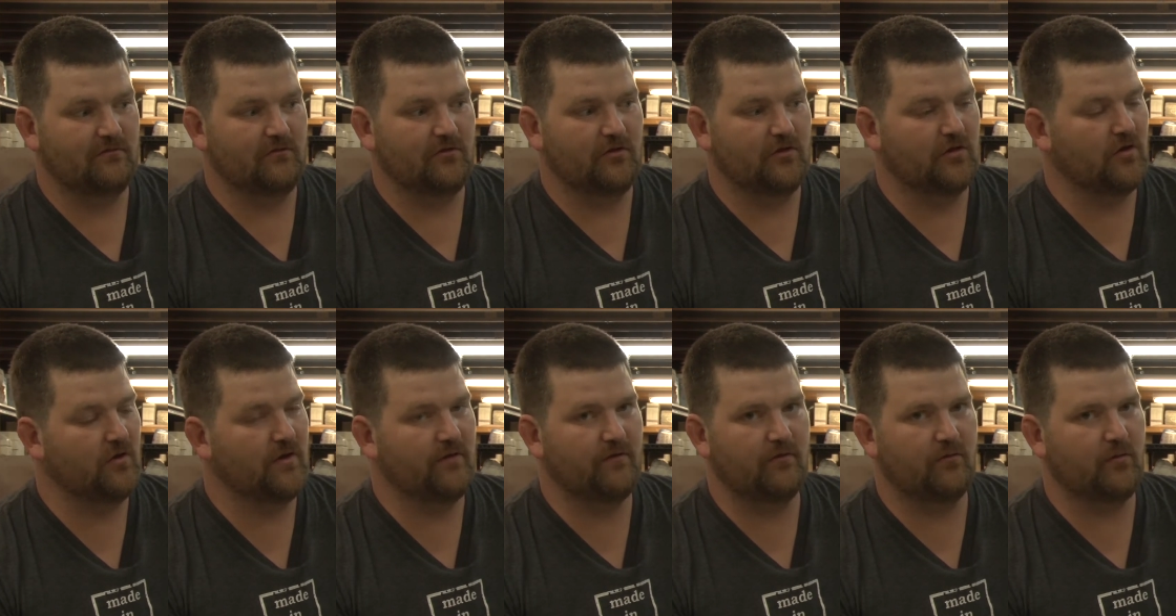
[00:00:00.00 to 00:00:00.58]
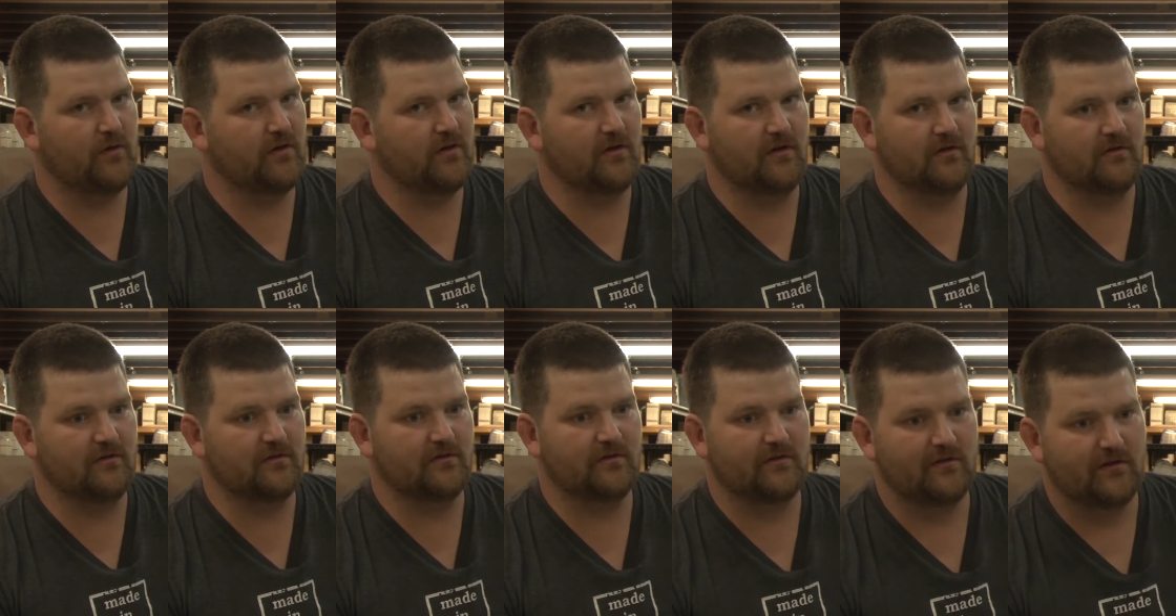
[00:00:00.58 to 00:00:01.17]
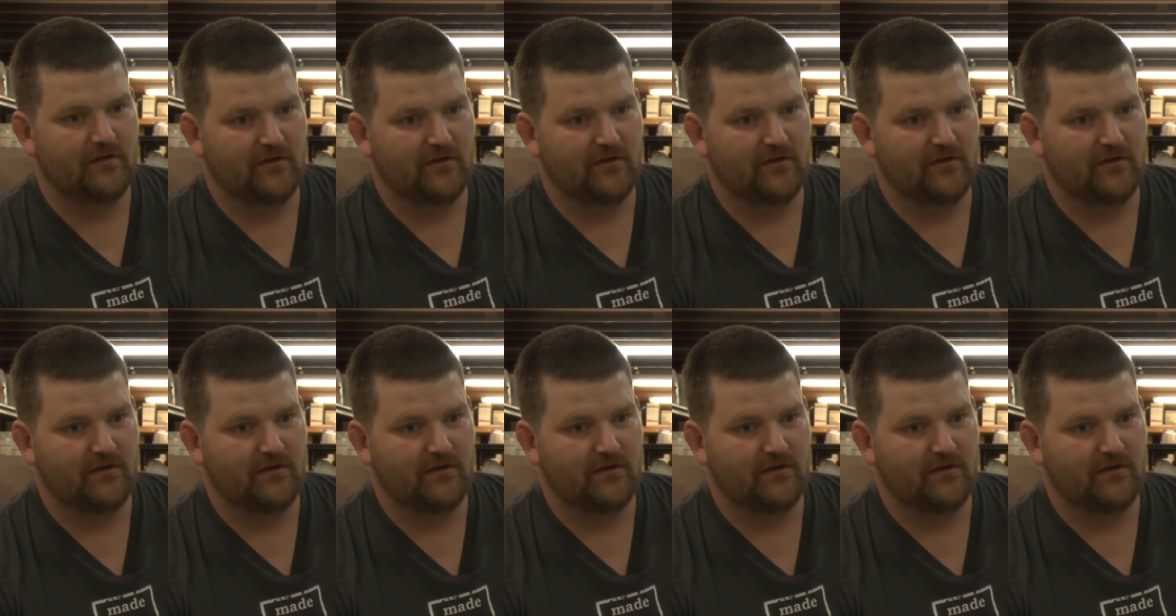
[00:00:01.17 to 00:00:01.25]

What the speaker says: You don't ever win those.